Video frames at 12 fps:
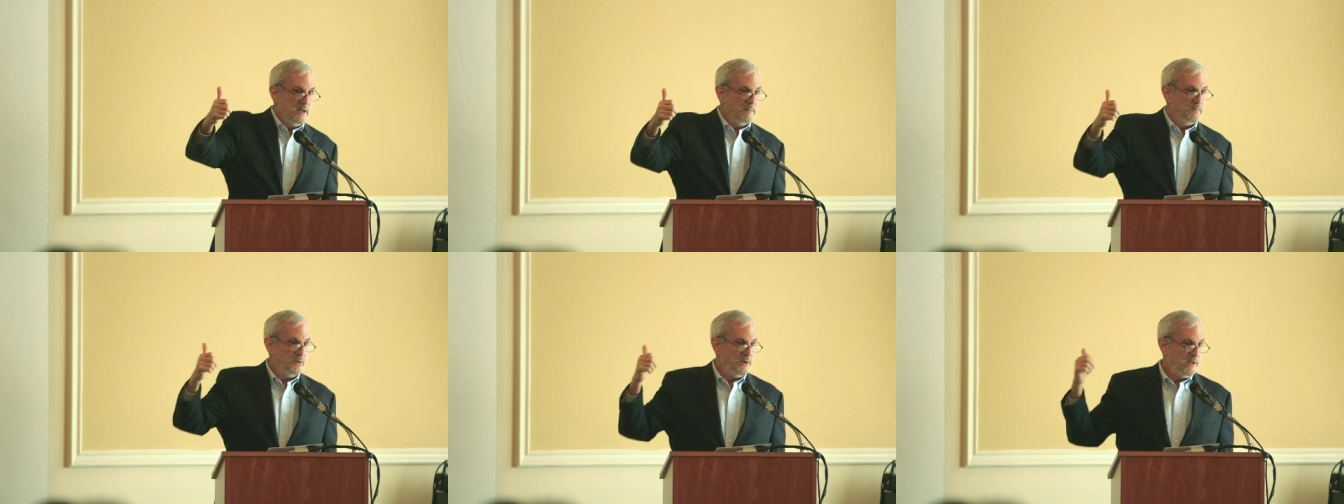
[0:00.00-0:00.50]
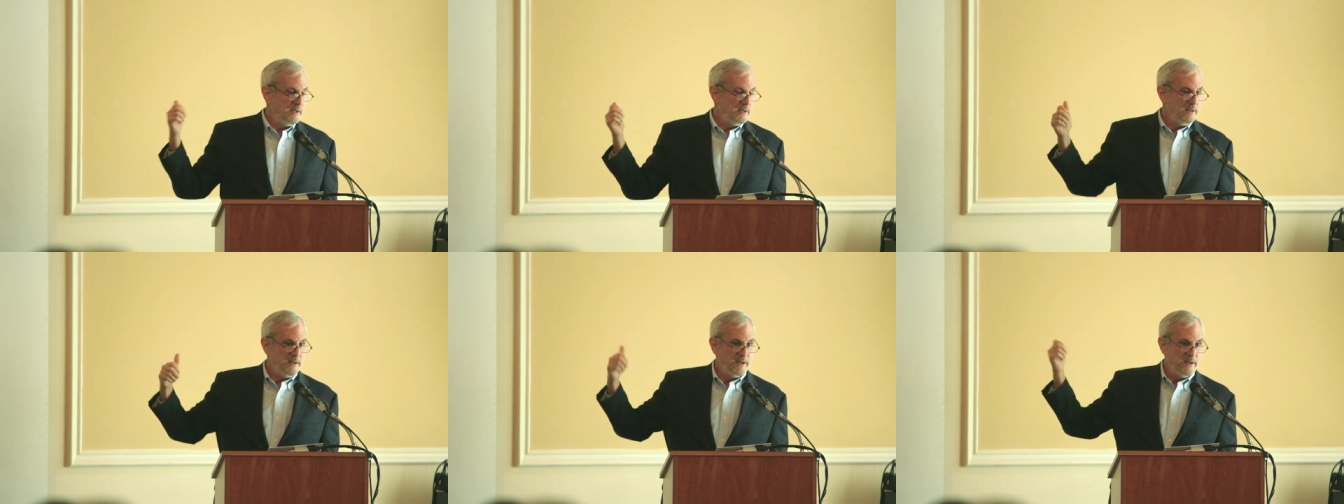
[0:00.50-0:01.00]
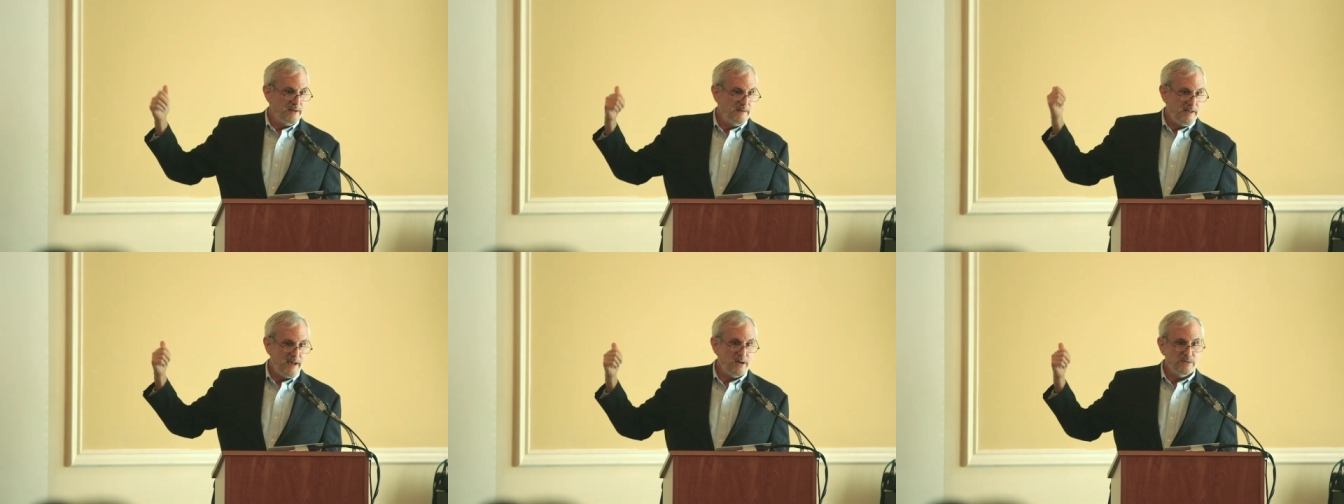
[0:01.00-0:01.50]
a burning uh,
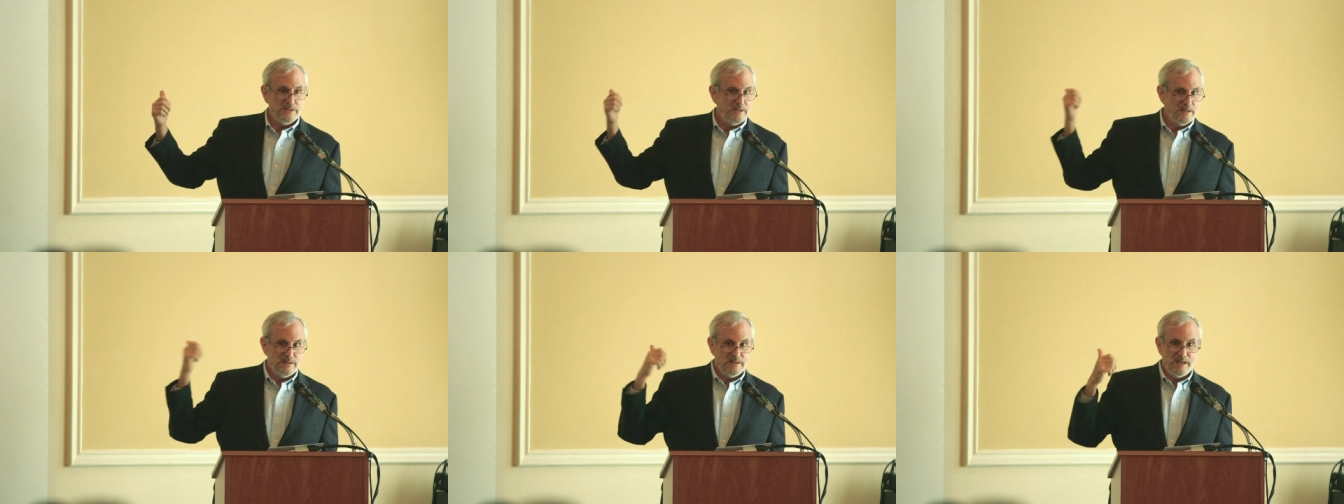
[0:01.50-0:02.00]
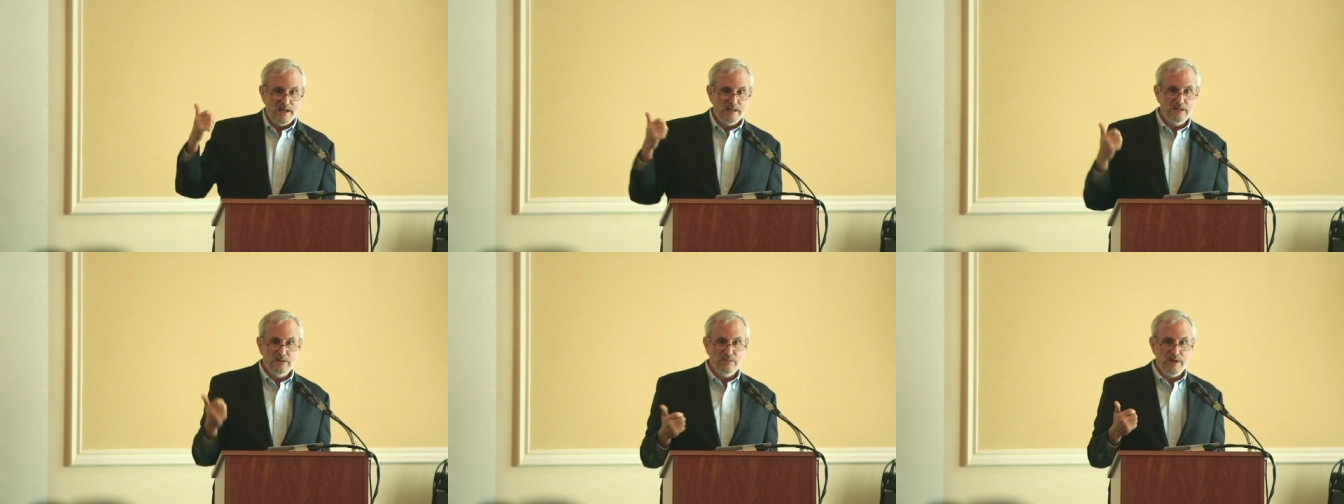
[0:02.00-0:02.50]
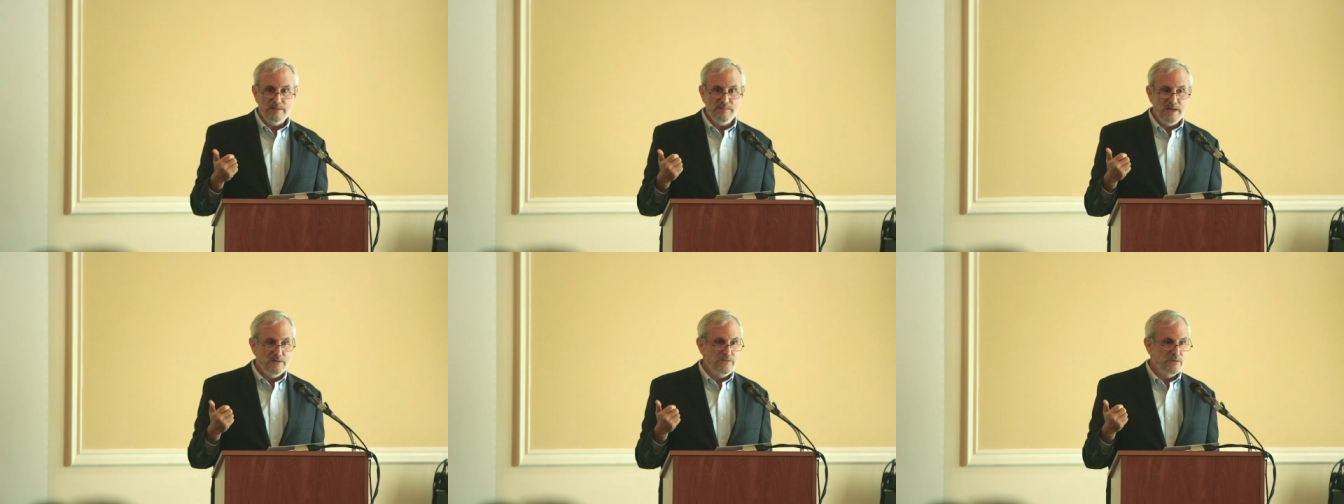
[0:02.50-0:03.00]
house, and that's exactly the right
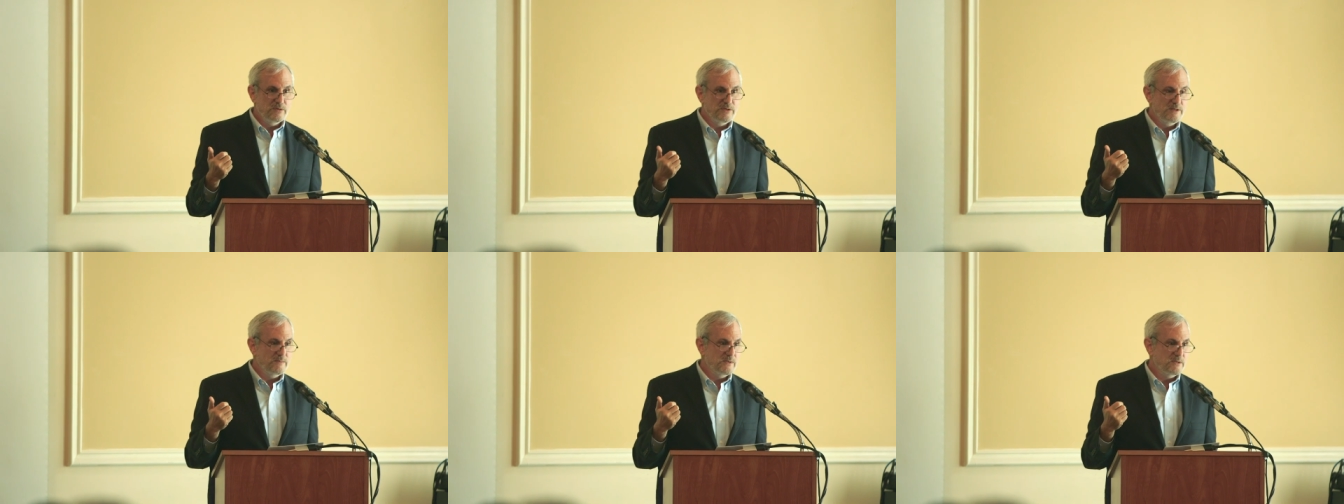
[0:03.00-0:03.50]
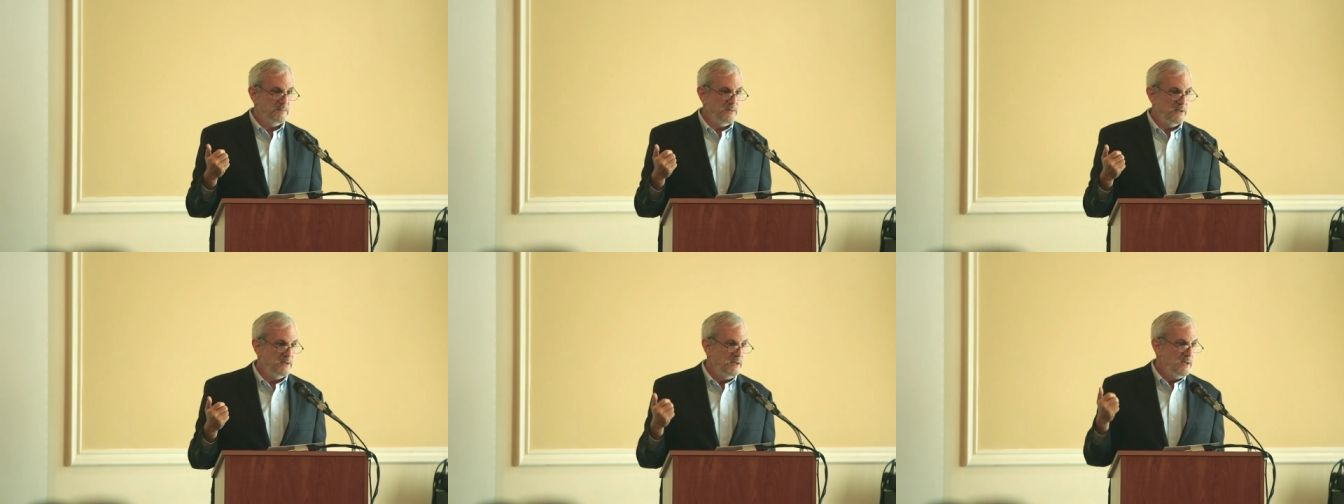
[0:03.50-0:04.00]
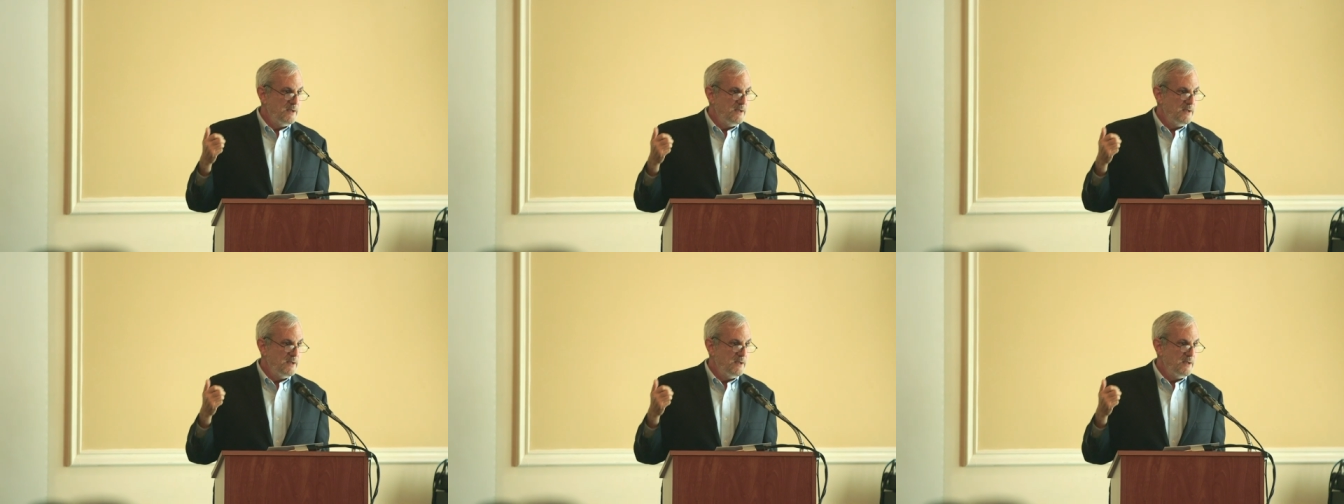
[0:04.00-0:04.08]
metaphor, it seems to me.